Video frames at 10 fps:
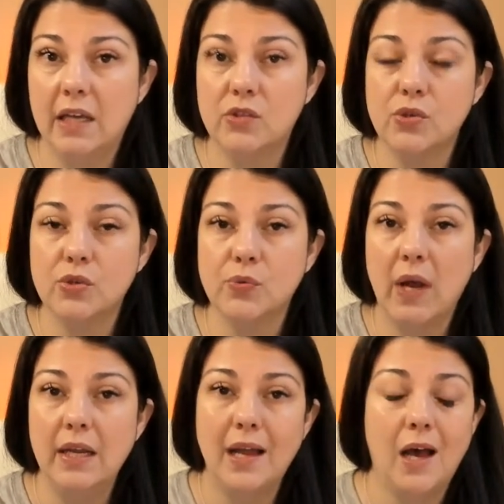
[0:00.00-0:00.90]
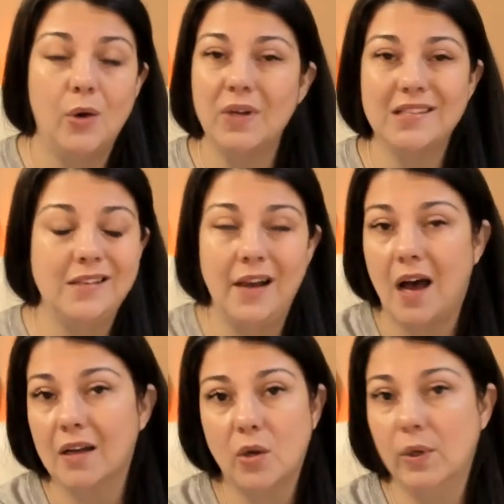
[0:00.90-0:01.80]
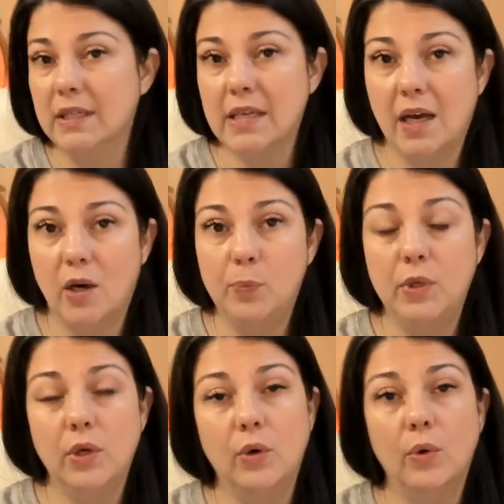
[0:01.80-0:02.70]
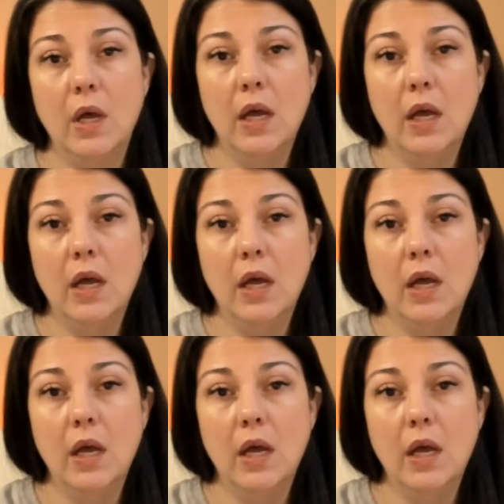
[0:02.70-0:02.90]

answers right now is not going to help you.